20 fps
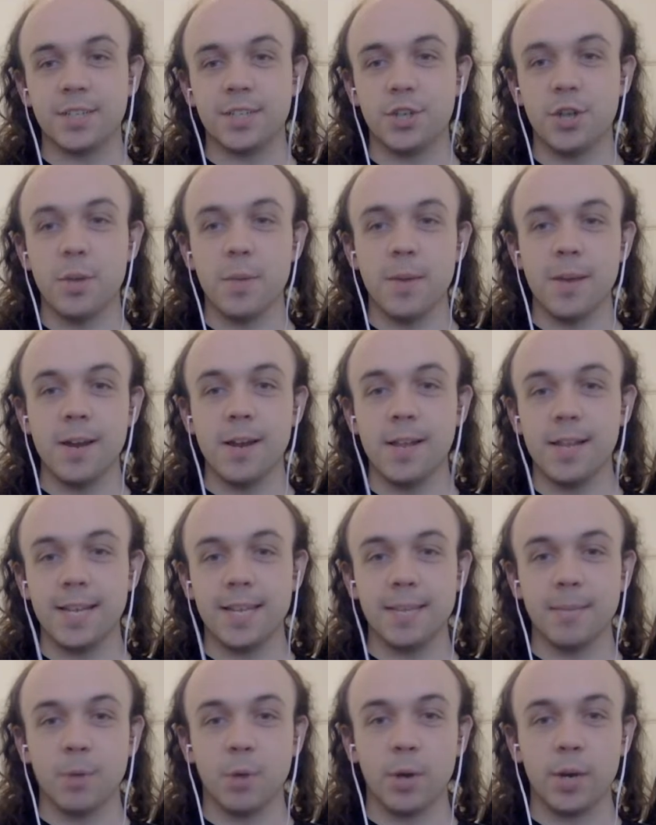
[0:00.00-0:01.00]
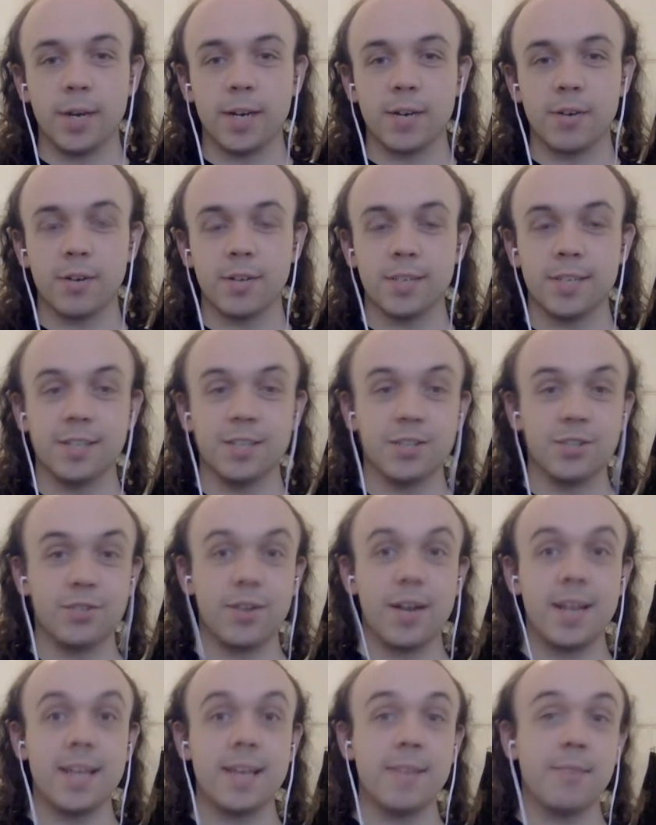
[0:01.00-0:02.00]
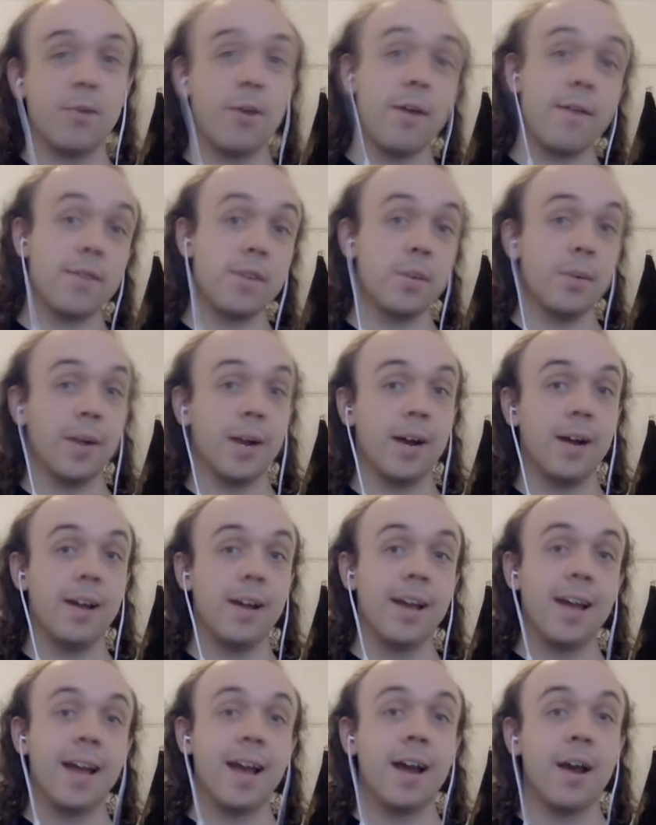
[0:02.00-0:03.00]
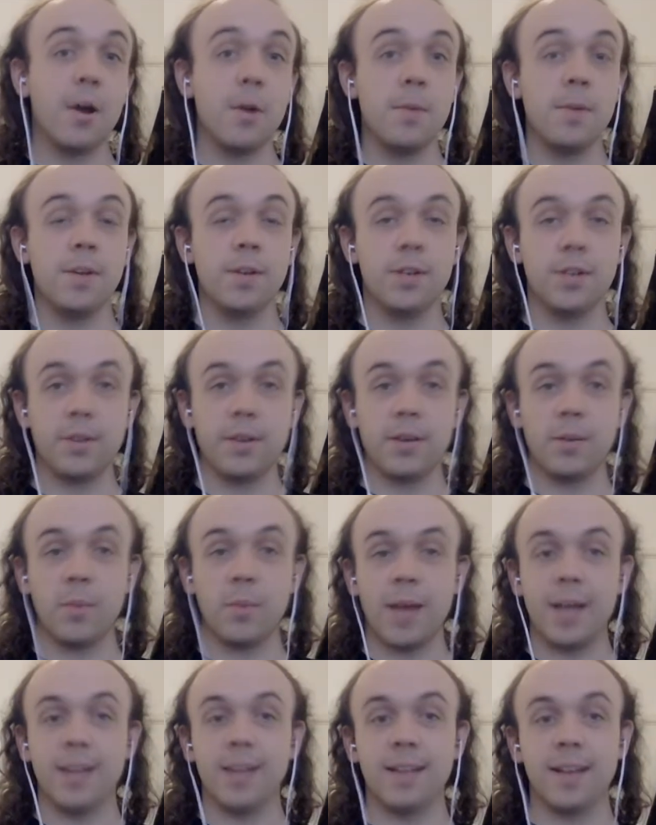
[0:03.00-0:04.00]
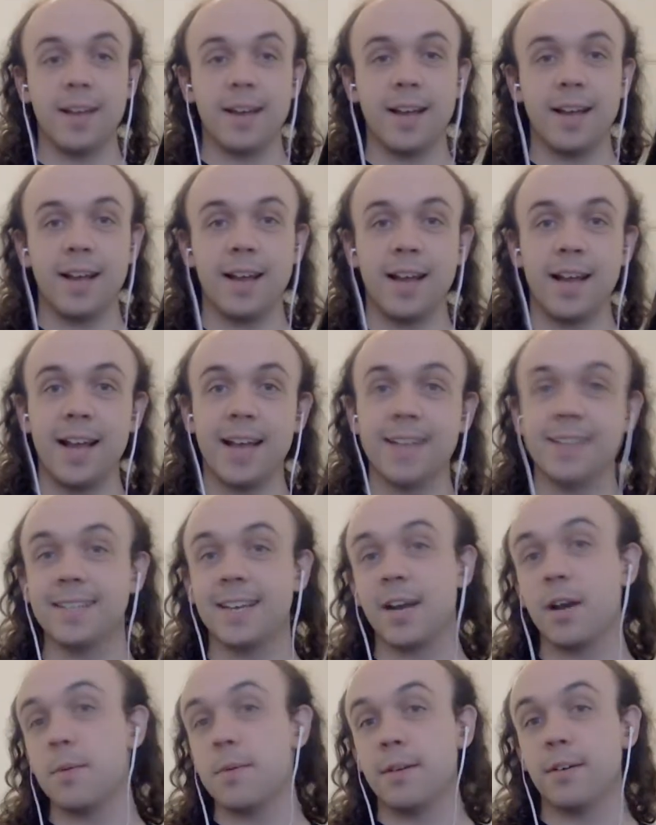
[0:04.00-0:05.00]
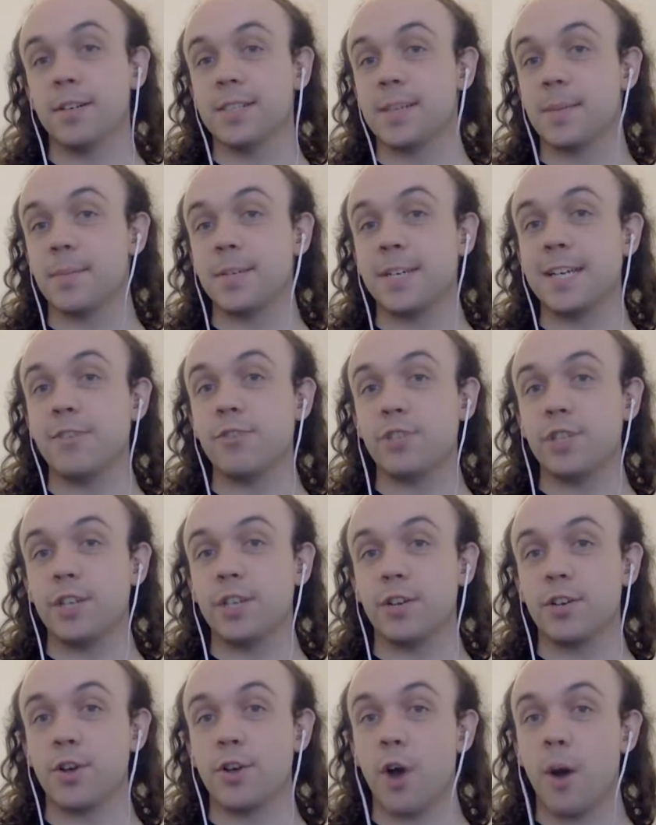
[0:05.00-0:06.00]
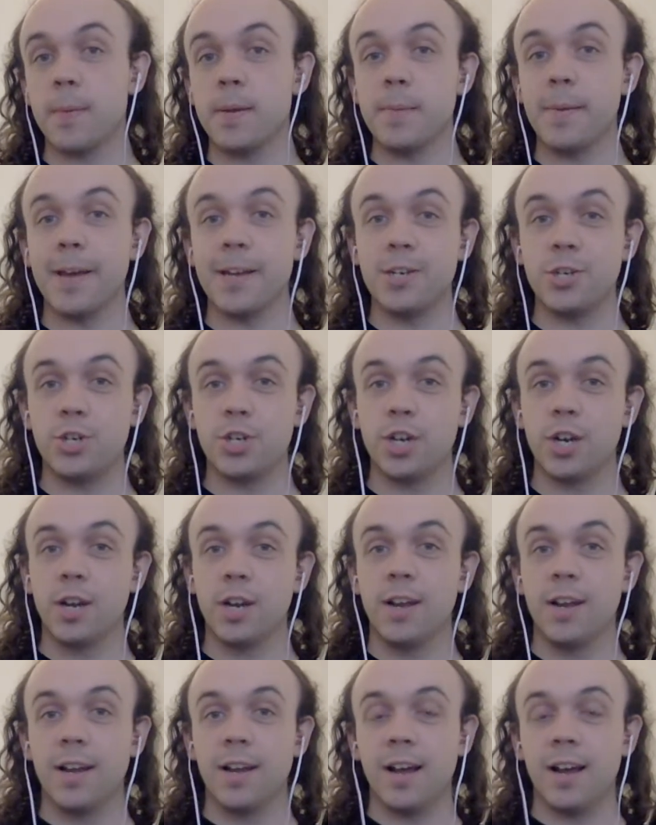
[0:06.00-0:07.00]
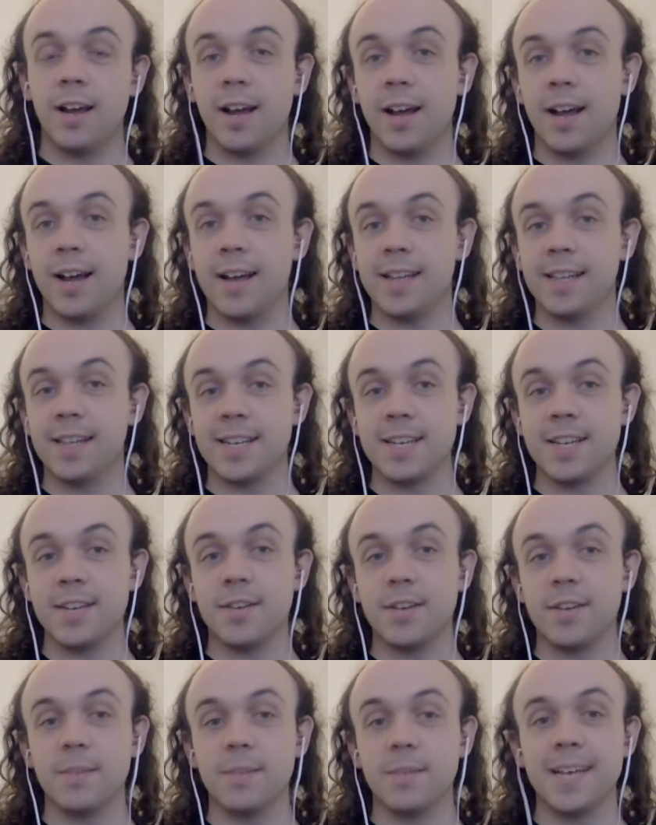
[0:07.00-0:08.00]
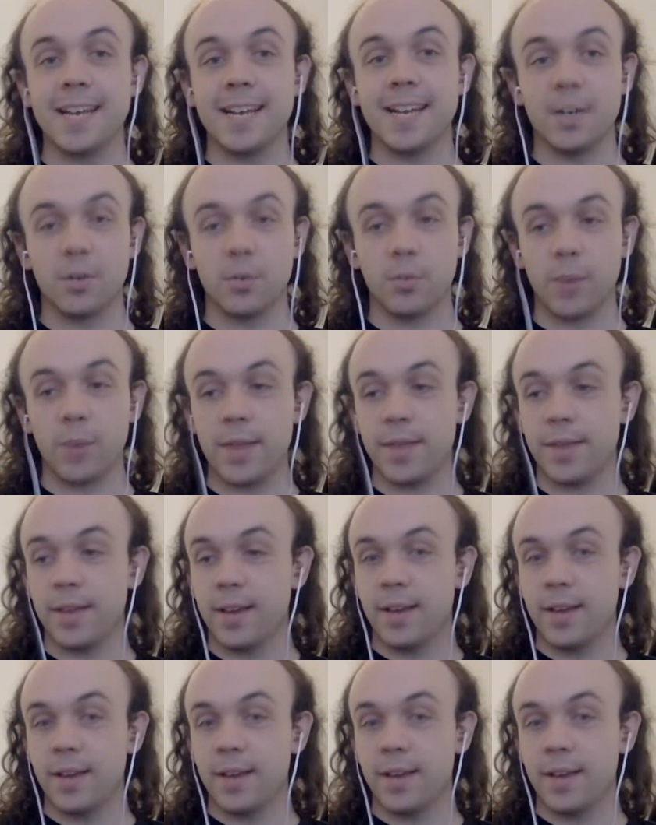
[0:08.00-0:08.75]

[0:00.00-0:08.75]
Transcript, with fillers: stupid early in the morning across in Australia, wherever you are, I hope you're doing well. And I hope you've got something interesting on your hobby bench that you can be getting on with